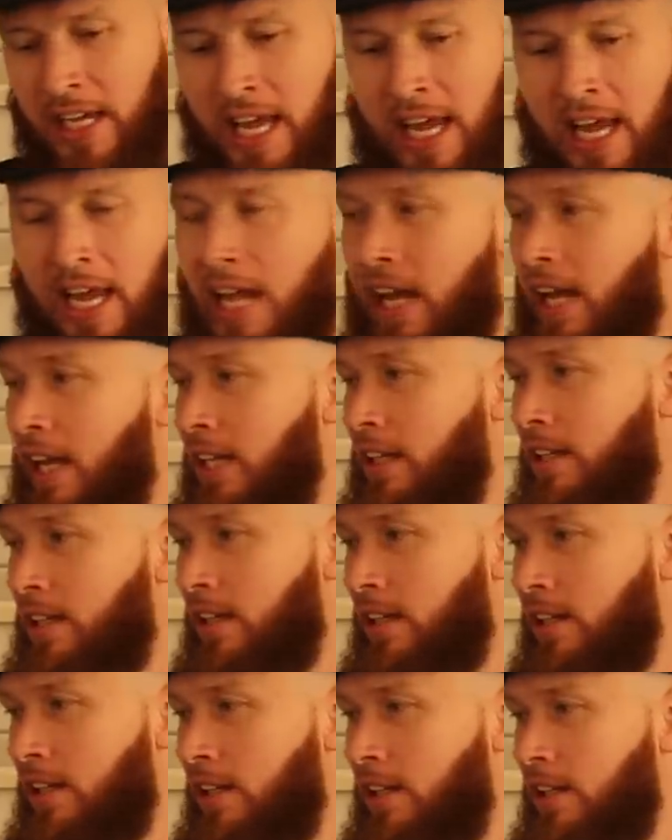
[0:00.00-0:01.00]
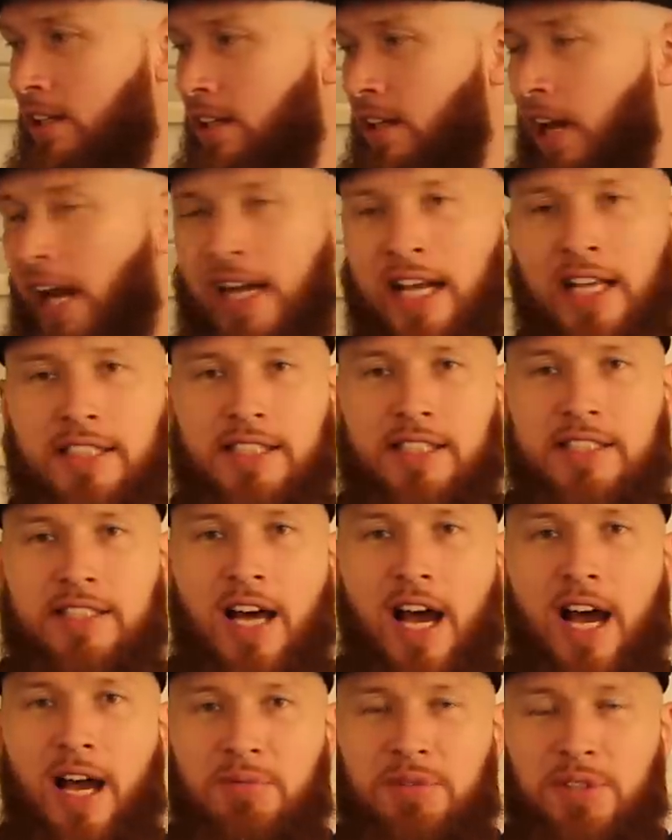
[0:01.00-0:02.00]
and I guess it's
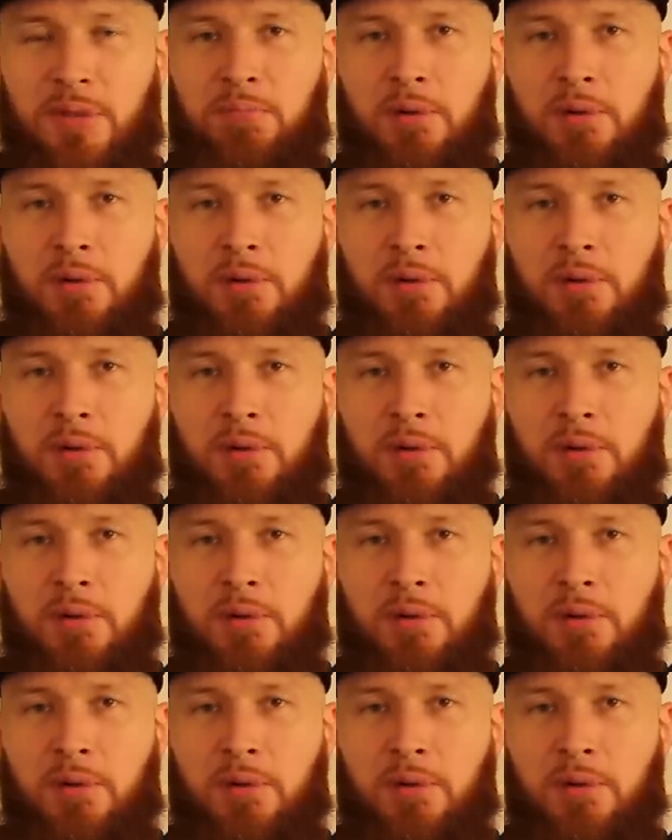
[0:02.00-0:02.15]
time